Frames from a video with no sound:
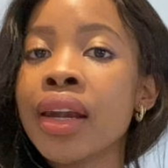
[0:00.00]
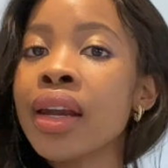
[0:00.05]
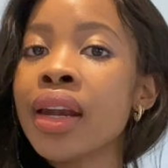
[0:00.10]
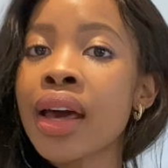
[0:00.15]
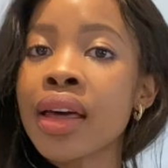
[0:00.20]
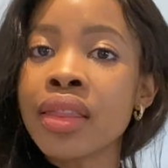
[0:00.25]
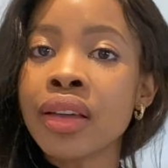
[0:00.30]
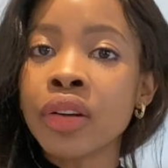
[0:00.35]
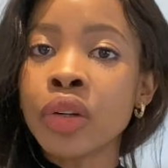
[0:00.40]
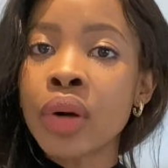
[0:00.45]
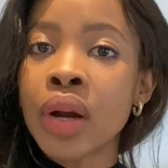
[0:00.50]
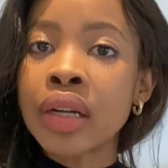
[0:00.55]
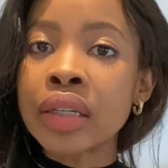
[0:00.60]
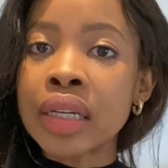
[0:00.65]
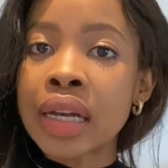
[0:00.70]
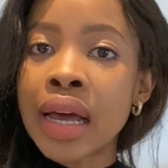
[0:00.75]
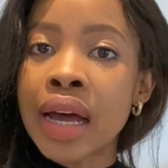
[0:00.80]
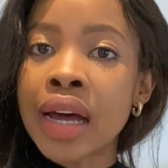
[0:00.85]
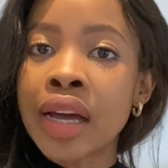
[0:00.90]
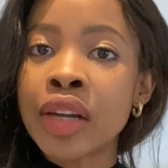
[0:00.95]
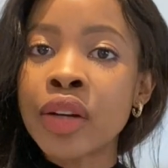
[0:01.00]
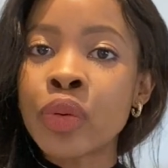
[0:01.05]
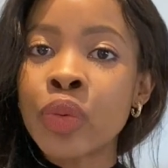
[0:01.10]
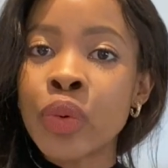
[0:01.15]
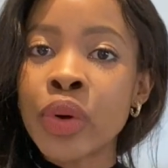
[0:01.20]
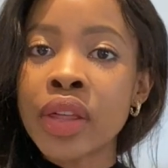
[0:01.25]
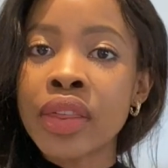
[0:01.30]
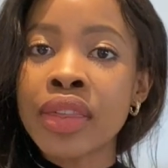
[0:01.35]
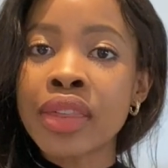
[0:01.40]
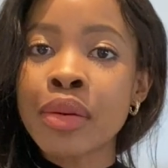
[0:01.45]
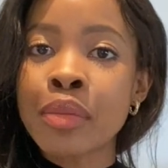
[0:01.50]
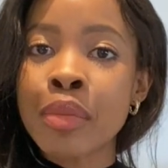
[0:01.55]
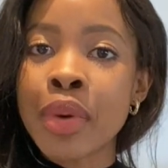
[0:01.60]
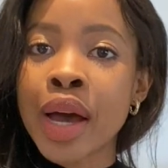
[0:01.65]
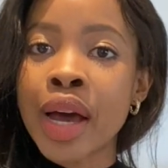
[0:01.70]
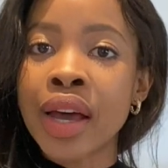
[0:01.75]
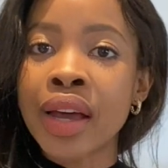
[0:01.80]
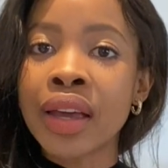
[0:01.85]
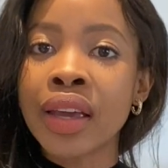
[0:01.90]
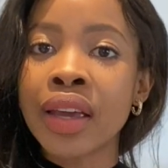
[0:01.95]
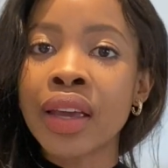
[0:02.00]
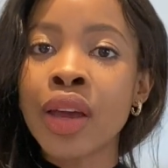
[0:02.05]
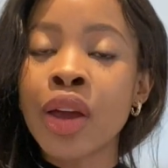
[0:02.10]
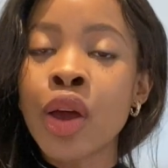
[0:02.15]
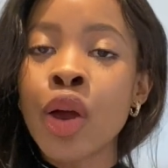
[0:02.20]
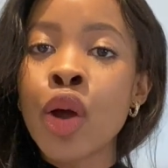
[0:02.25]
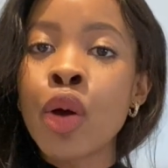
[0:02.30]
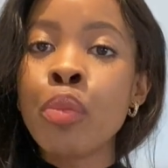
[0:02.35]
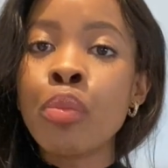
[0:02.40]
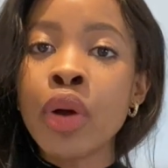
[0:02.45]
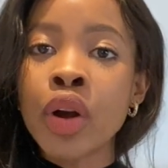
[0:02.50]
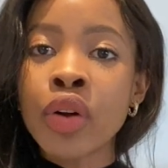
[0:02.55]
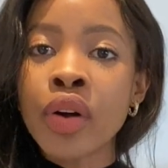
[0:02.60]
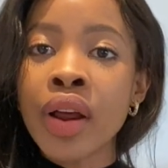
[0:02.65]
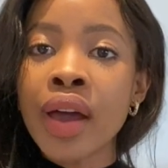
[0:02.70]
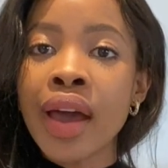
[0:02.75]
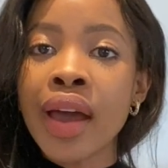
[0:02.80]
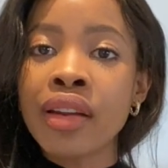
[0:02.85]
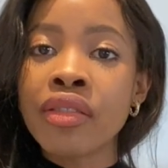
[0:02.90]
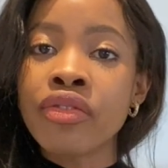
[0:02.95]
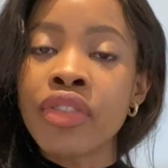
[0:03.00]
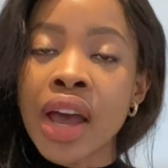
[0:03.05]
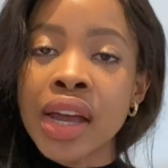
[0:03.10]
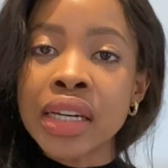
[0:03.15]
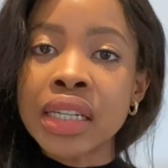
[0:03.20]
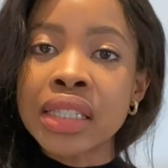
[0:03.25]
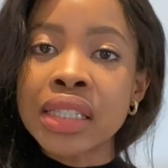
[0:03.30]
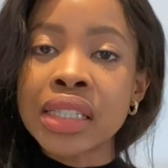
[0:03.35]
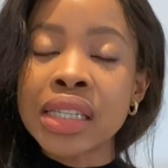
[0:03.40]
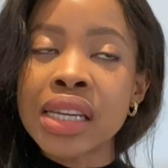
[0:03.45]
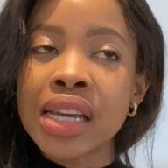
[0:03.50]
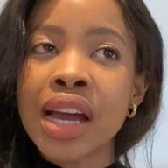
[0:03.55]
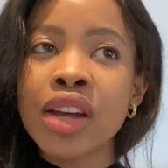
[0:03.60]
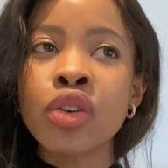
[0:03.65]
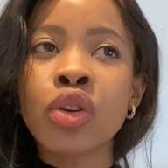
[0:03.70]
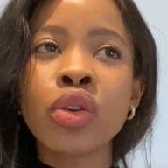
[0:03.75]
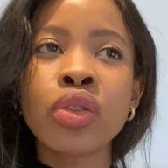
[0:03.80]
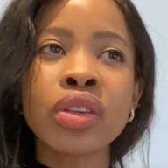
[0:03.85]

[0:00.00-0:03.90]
another grout line with my mirror and vanity. I know